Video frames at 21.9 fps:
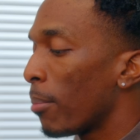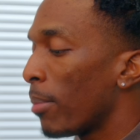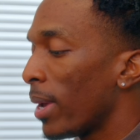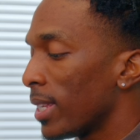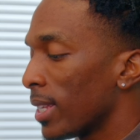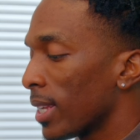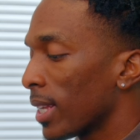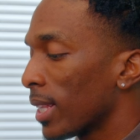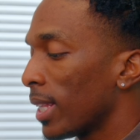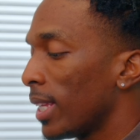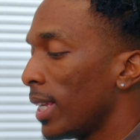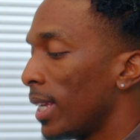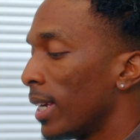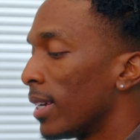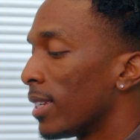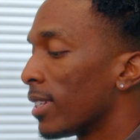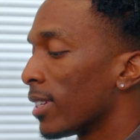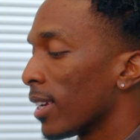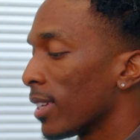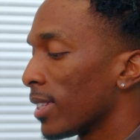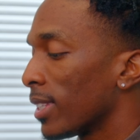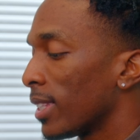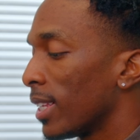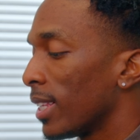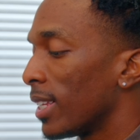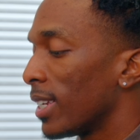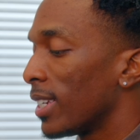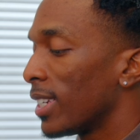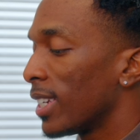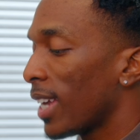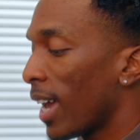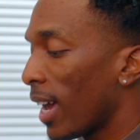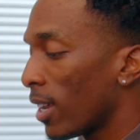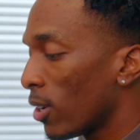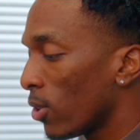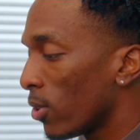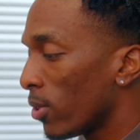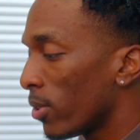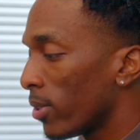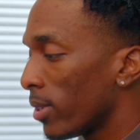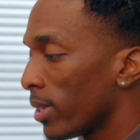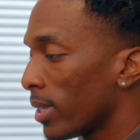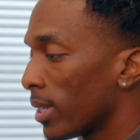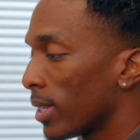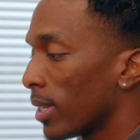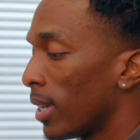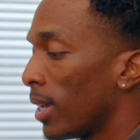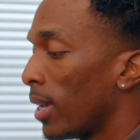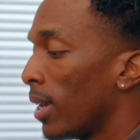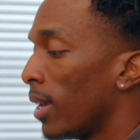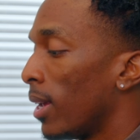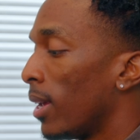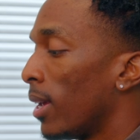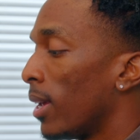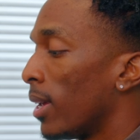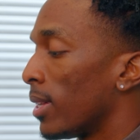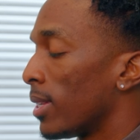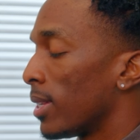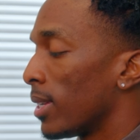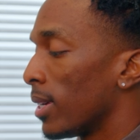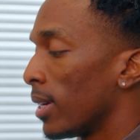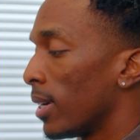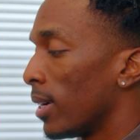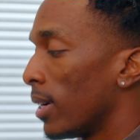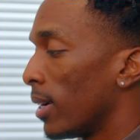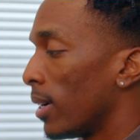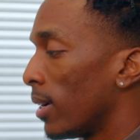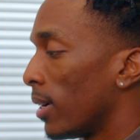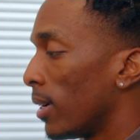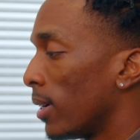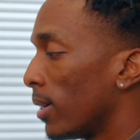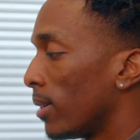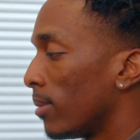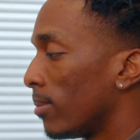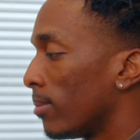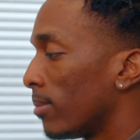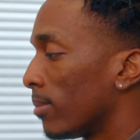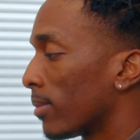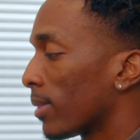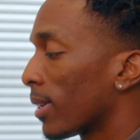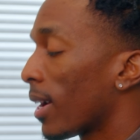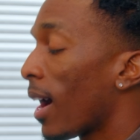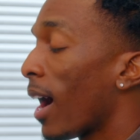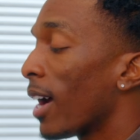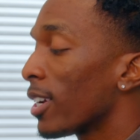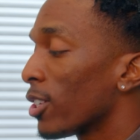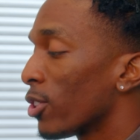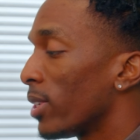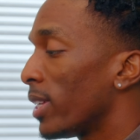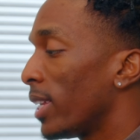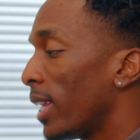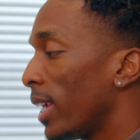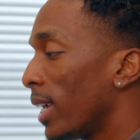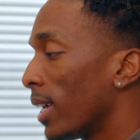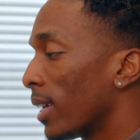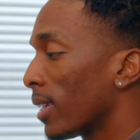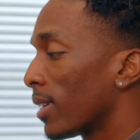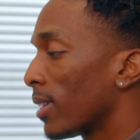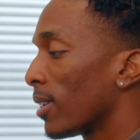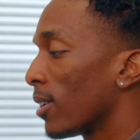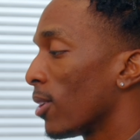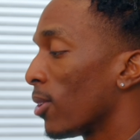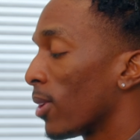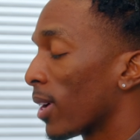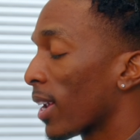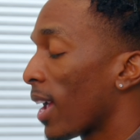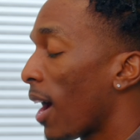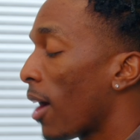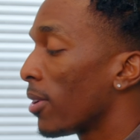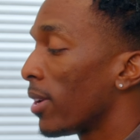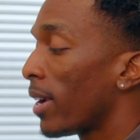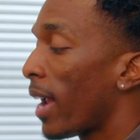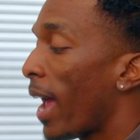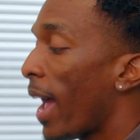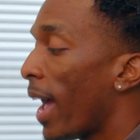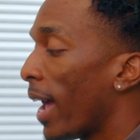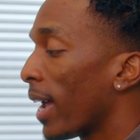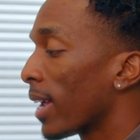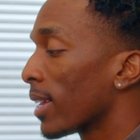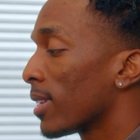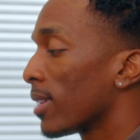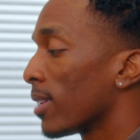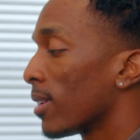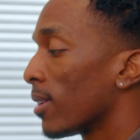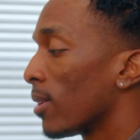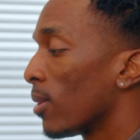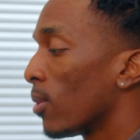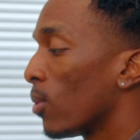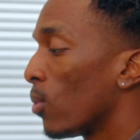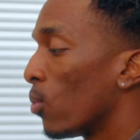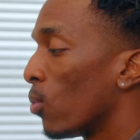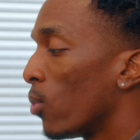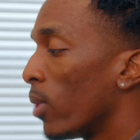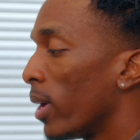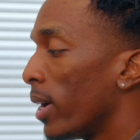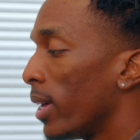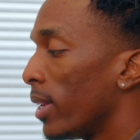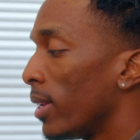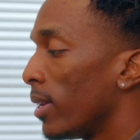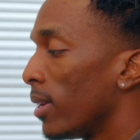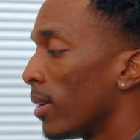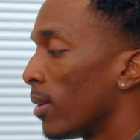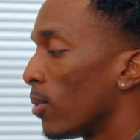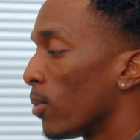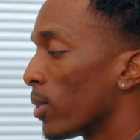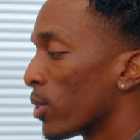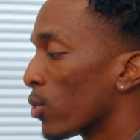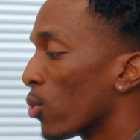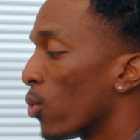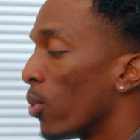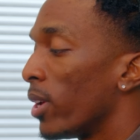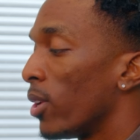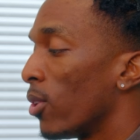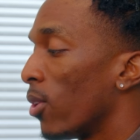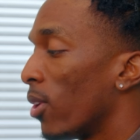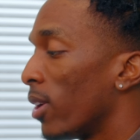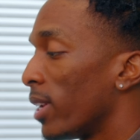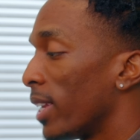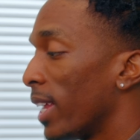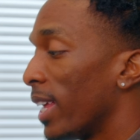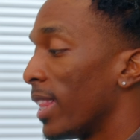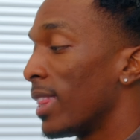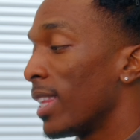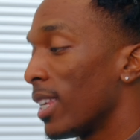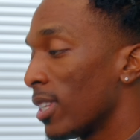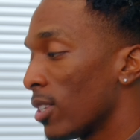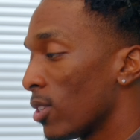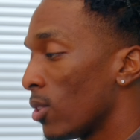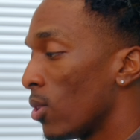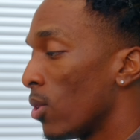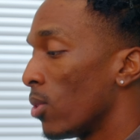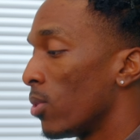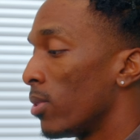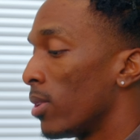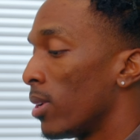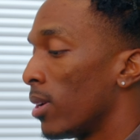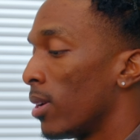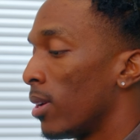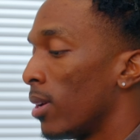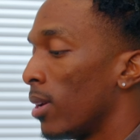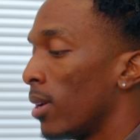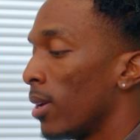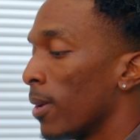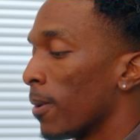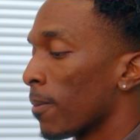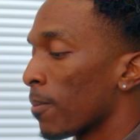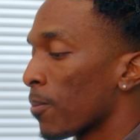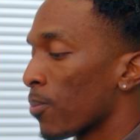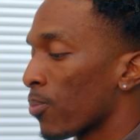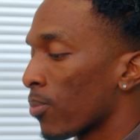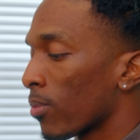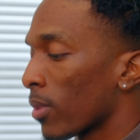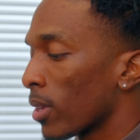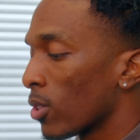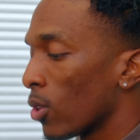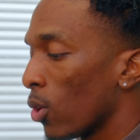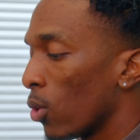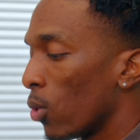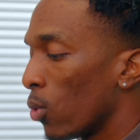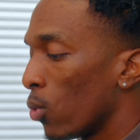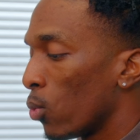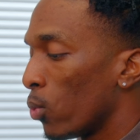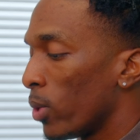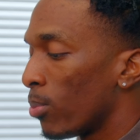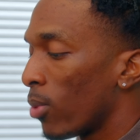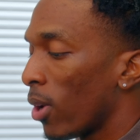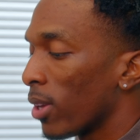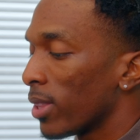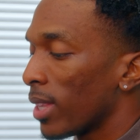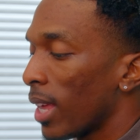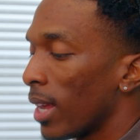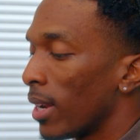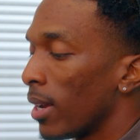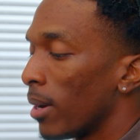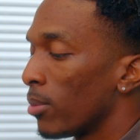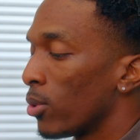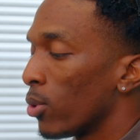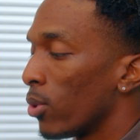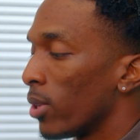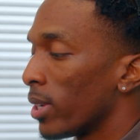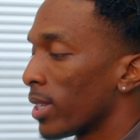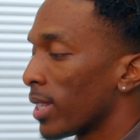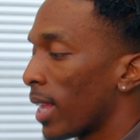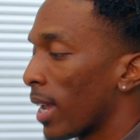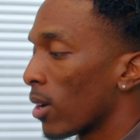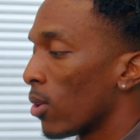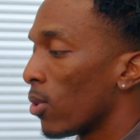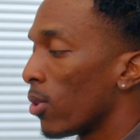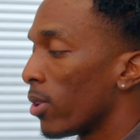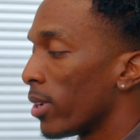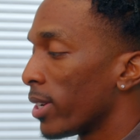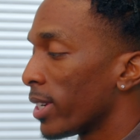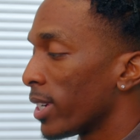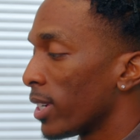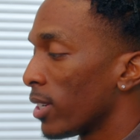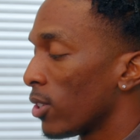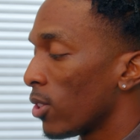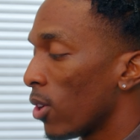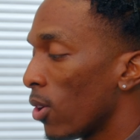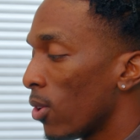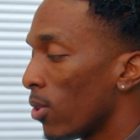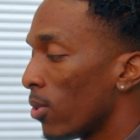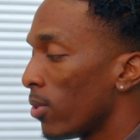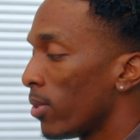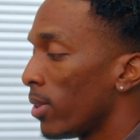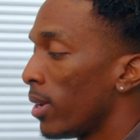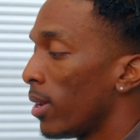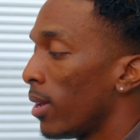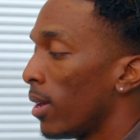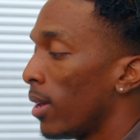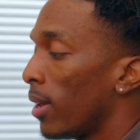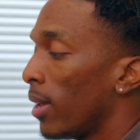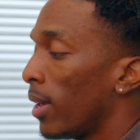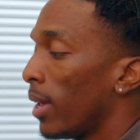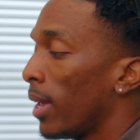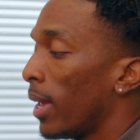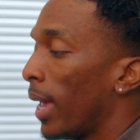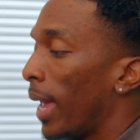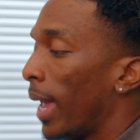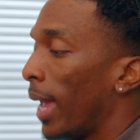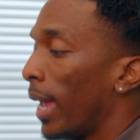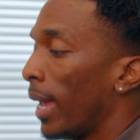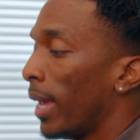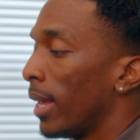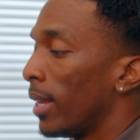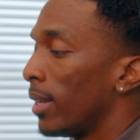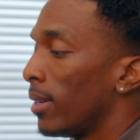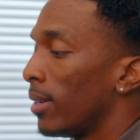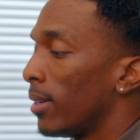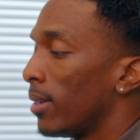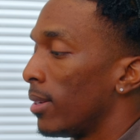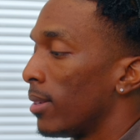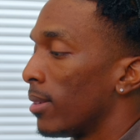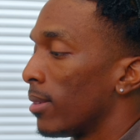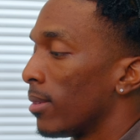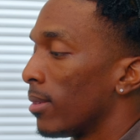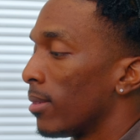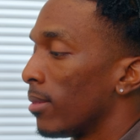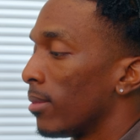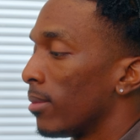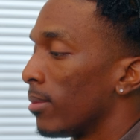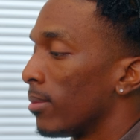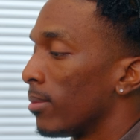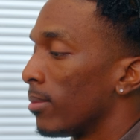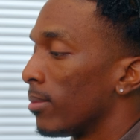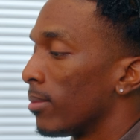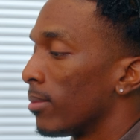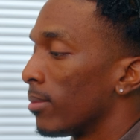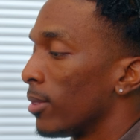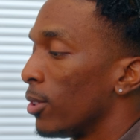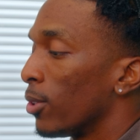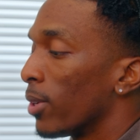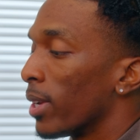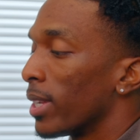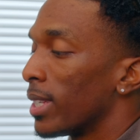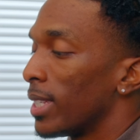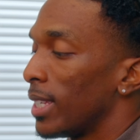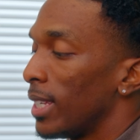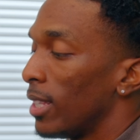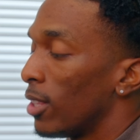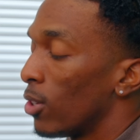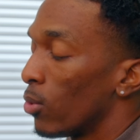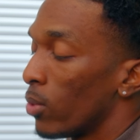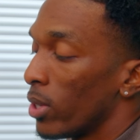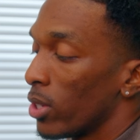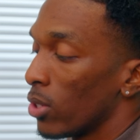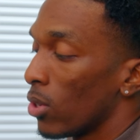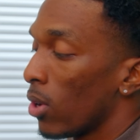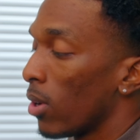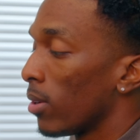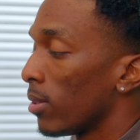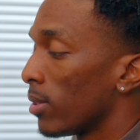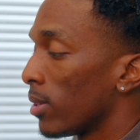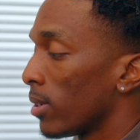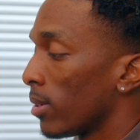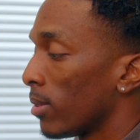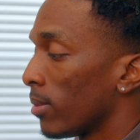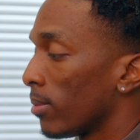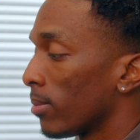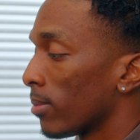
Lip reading: basically adjusted the shadows to contradict or counteract what was going on in this node. So we brought that up towards like an orangish tone, and you can see the result.